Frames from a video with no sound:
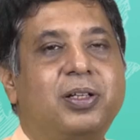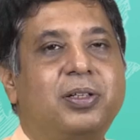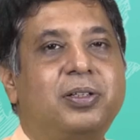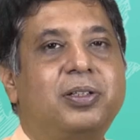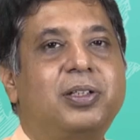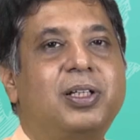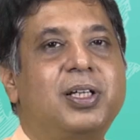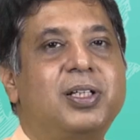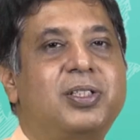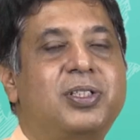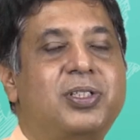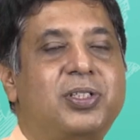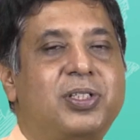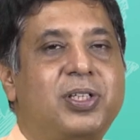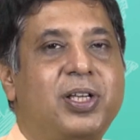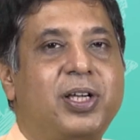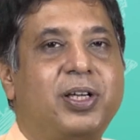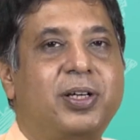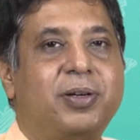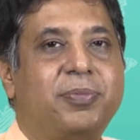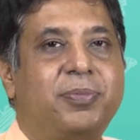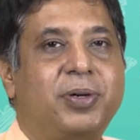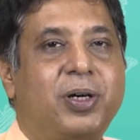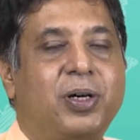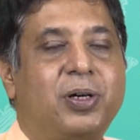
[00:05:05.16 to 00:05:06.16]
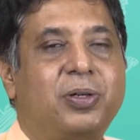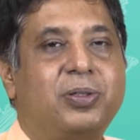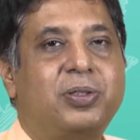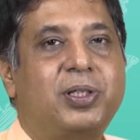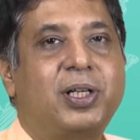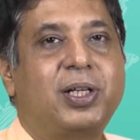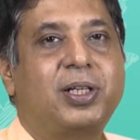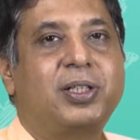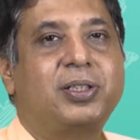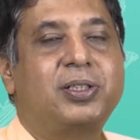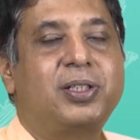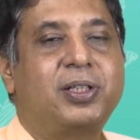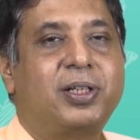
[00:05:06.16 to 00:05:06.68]
Let's think about
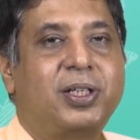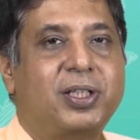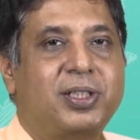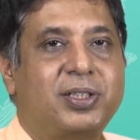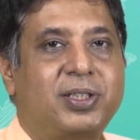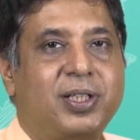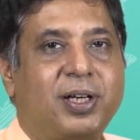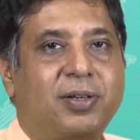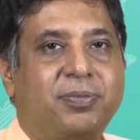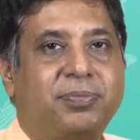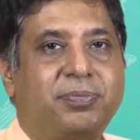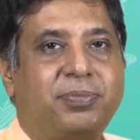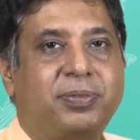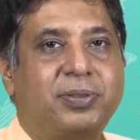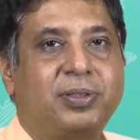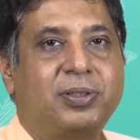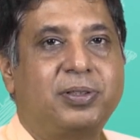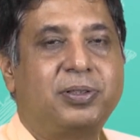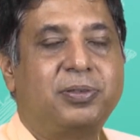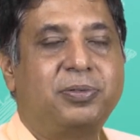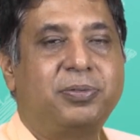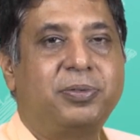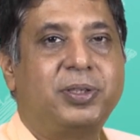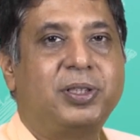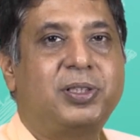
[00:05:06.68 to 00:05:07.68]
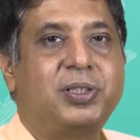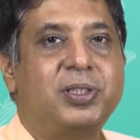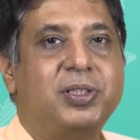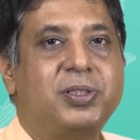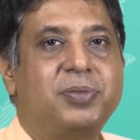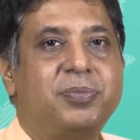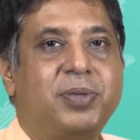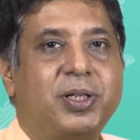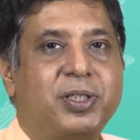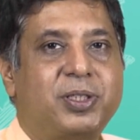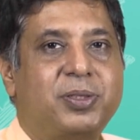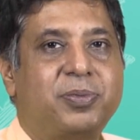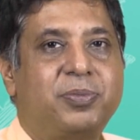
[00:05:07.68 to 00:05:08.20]
another example which is
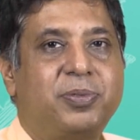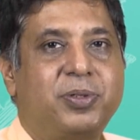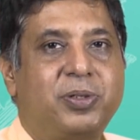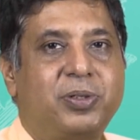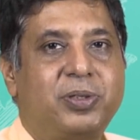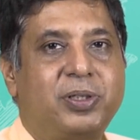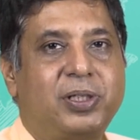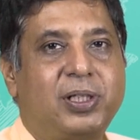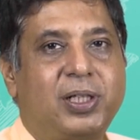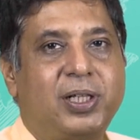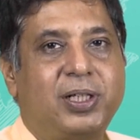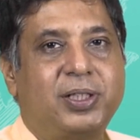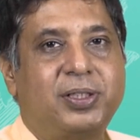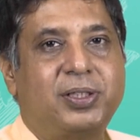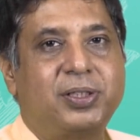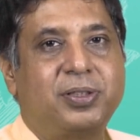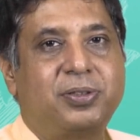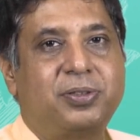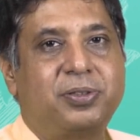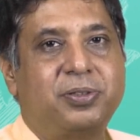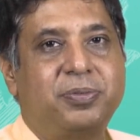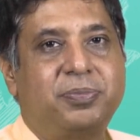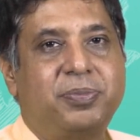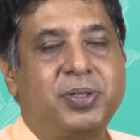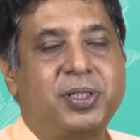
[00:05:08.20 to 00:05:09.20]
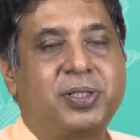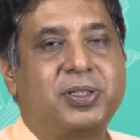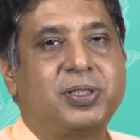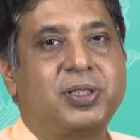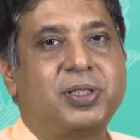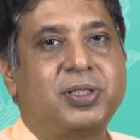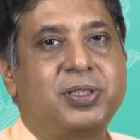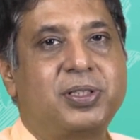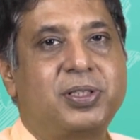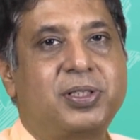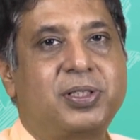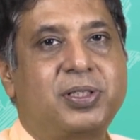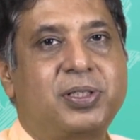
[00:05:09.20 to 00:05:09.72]
much more related to
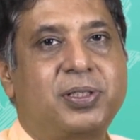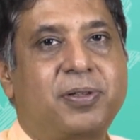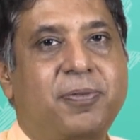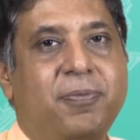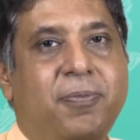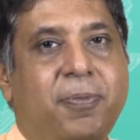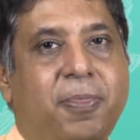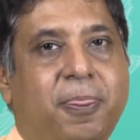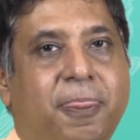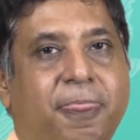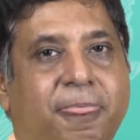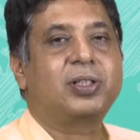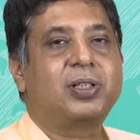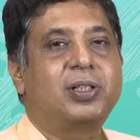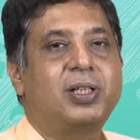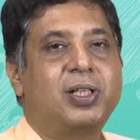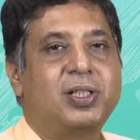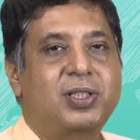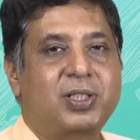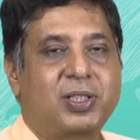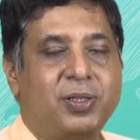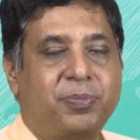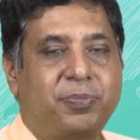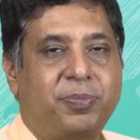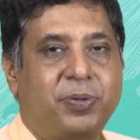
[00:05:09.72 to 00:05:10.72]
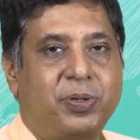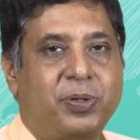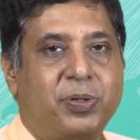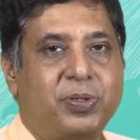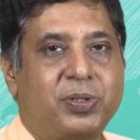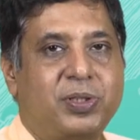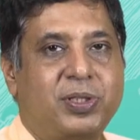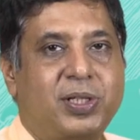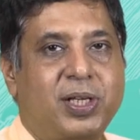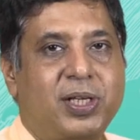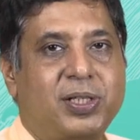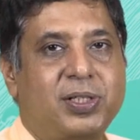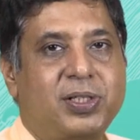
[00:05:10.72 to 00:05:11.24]
business. Let's
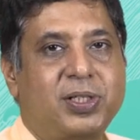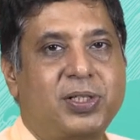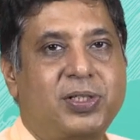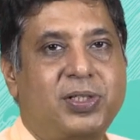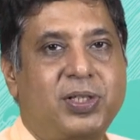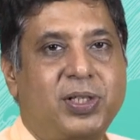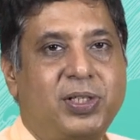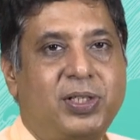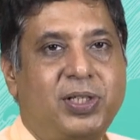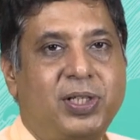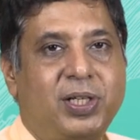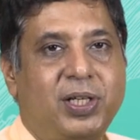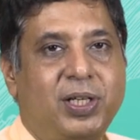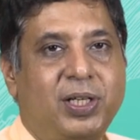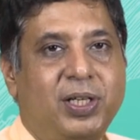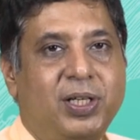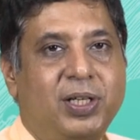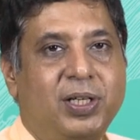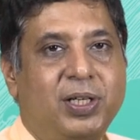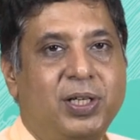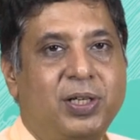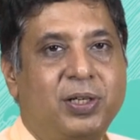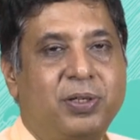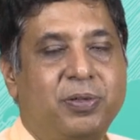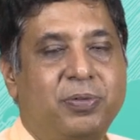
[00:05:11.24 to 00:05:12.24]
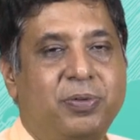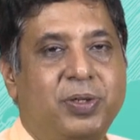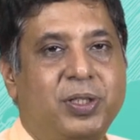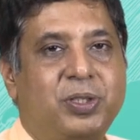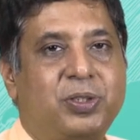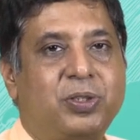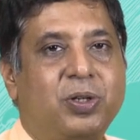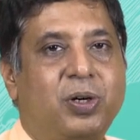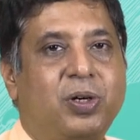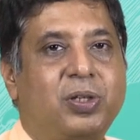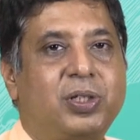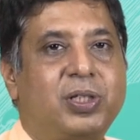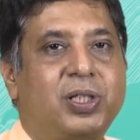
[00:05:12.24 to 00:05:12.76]
suppose there is a city
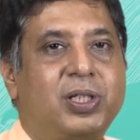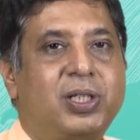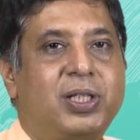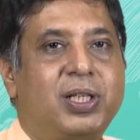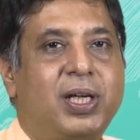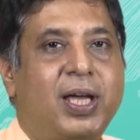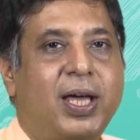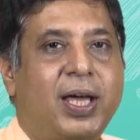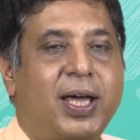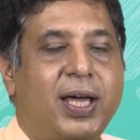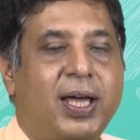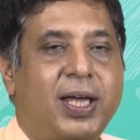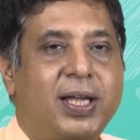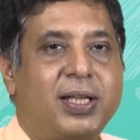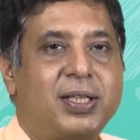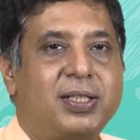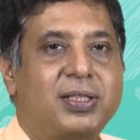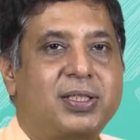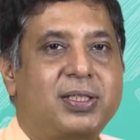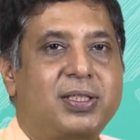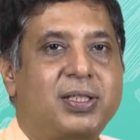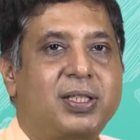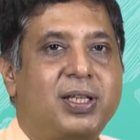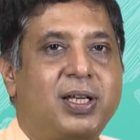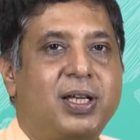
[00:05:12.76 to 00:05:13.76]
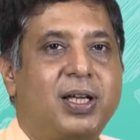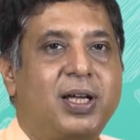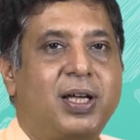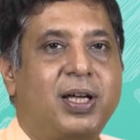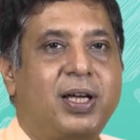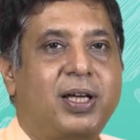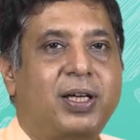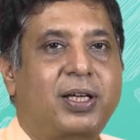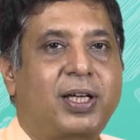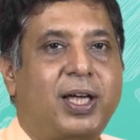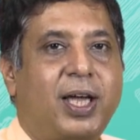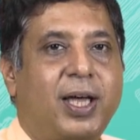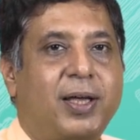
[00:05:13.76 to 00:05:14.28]
which already has
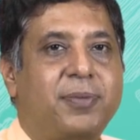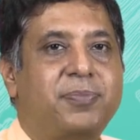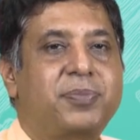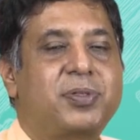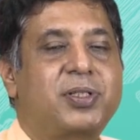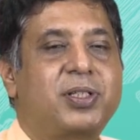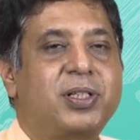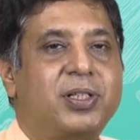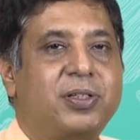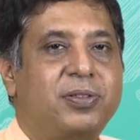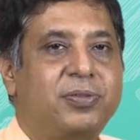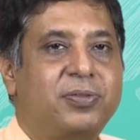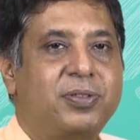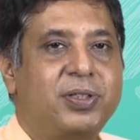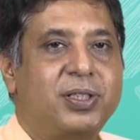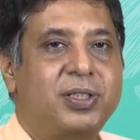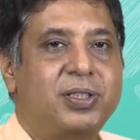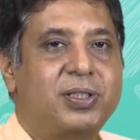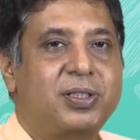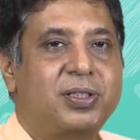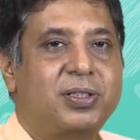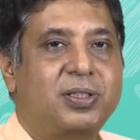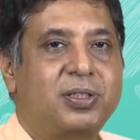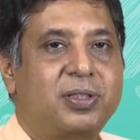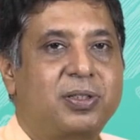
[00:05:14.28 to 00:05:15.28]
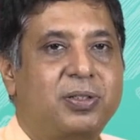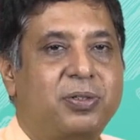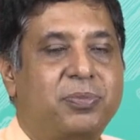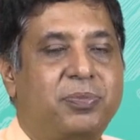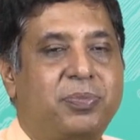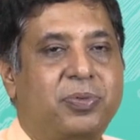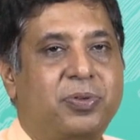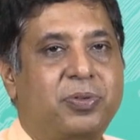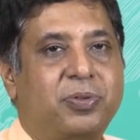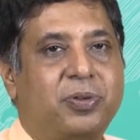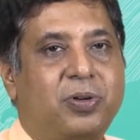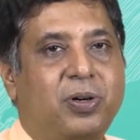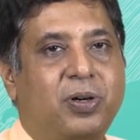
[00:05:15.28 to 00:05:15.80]
a cab service
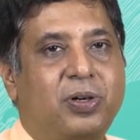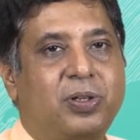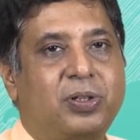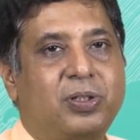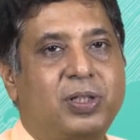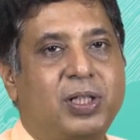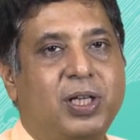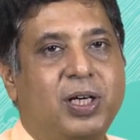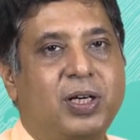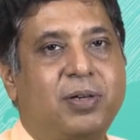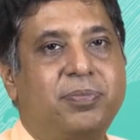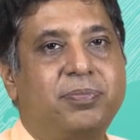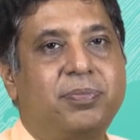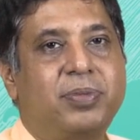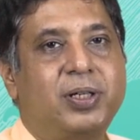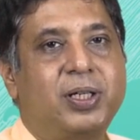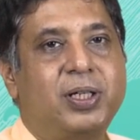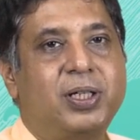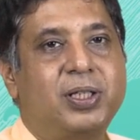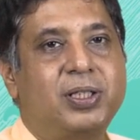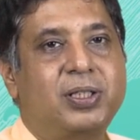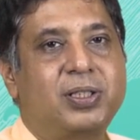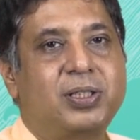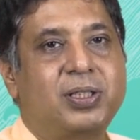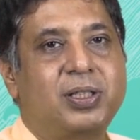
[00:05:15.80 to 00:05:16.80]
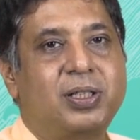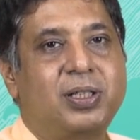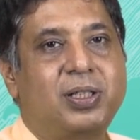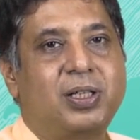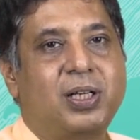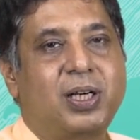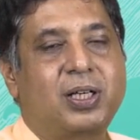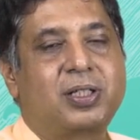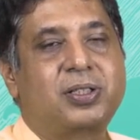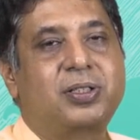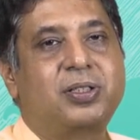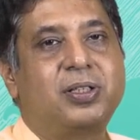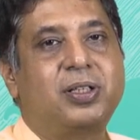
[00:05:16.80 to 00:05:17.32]
called Ambarish
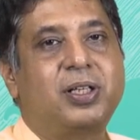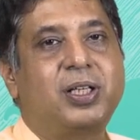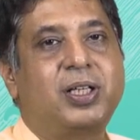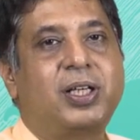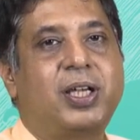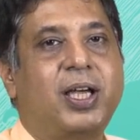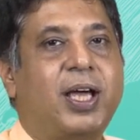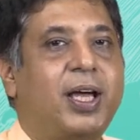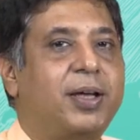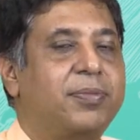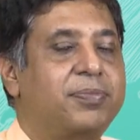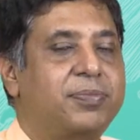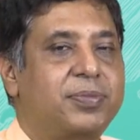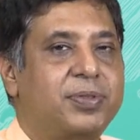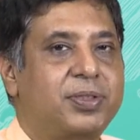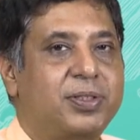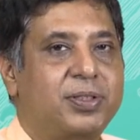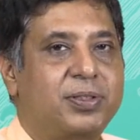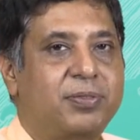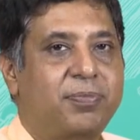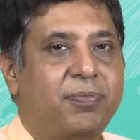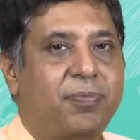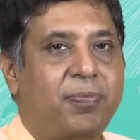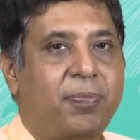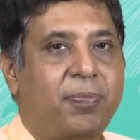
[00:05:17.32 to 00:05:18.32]
Luxury Cabs.